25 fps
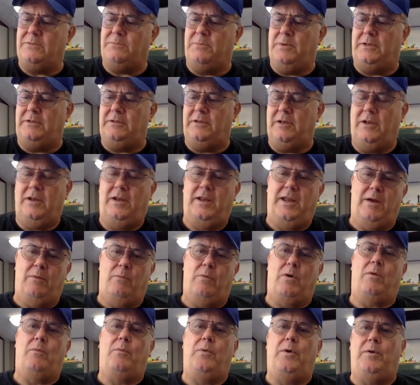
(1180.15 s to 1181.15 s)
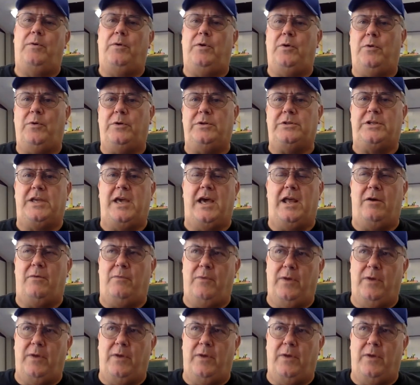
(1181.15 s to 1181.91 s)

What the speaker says: But yeah, what we're doing is kind of